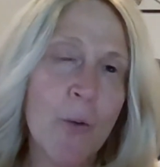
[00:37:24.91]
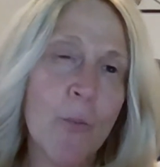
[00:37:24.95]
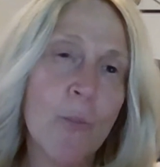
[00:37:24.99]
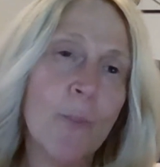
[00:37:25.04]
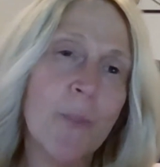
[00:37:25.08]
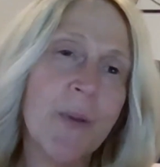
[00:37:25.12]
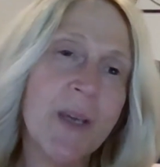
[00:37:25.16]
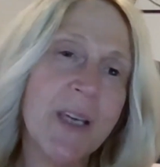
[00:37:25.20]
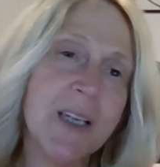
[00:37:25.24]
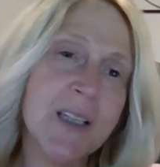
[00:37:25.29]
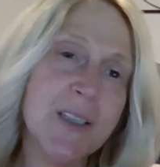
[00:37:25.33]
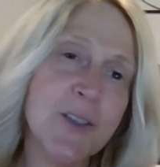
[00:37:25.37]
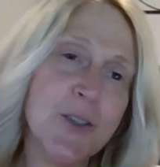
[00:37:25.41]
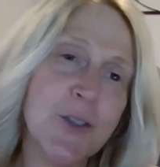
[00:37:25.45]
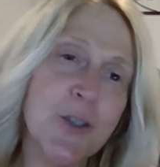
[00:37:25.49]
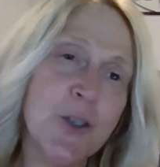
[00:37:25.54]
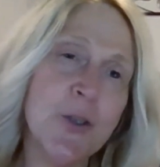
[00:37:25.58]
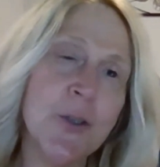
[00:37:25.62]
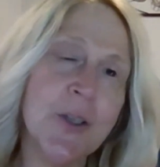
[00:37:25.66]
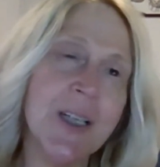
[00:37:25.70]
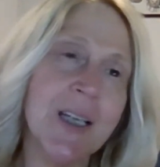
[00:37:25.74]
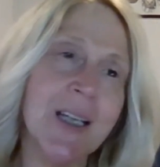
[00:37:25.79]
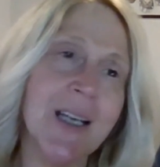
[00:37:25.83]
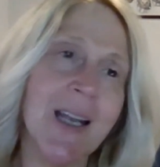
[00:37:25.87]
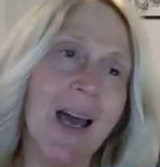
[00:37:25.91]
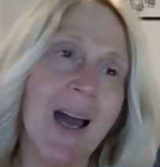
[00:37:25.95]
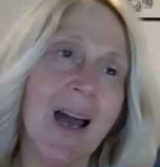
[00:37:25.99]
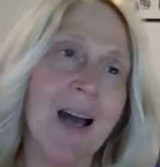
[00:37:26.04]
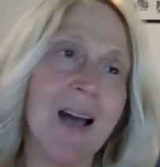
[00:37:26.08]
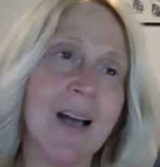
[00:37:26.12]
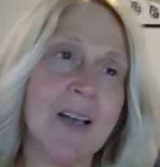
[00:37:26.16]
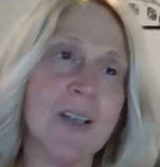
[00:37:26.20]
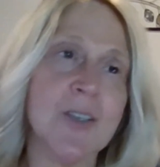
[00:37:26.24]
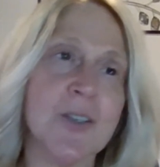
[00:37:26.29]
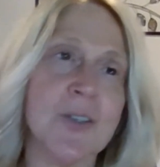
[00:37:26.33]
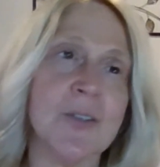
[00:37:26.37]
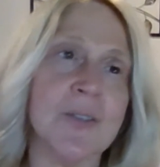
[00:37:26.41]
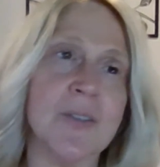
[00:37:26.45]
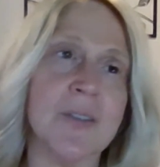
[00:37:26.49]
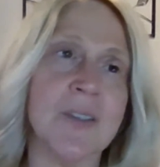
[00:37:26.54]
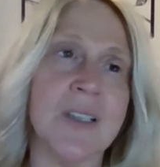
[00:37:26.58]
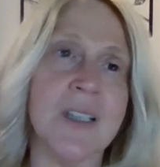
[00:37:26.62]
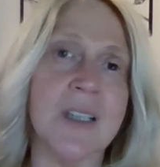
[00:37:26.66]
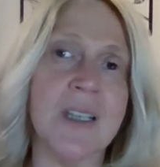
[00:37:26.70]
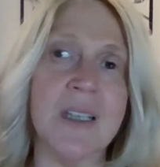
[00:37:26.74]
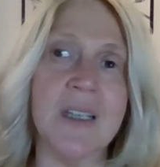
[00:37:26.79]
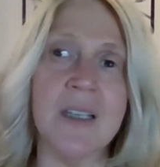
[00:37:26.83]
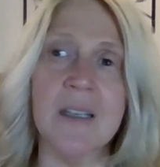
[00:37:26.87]
Because you can
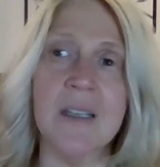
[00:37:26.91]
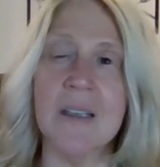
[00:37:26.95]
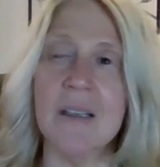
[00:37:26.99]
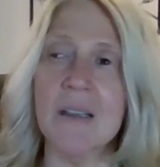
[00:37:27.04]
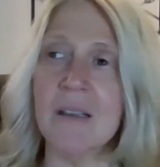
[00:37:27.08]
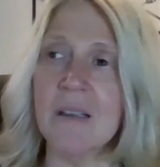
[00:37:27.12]
actually,